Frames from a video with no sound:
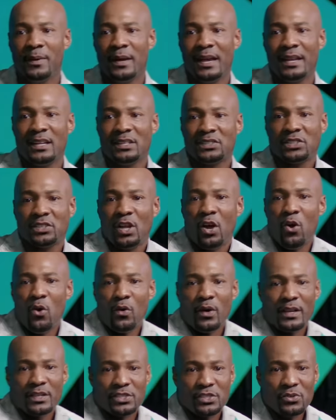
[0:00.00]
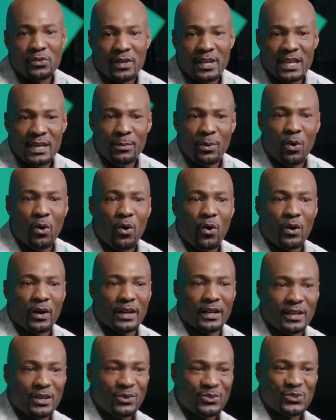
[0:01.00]
And as long as you keep
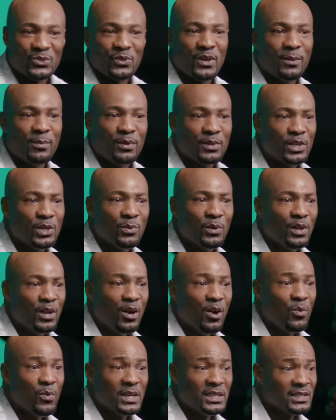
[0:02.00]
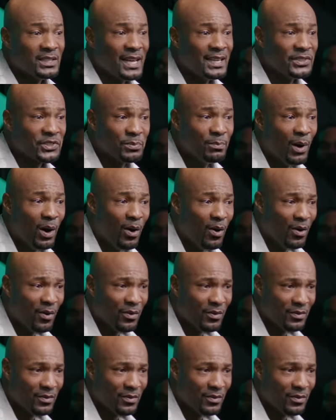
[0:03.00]
hoarding your trouble, you will always stay small.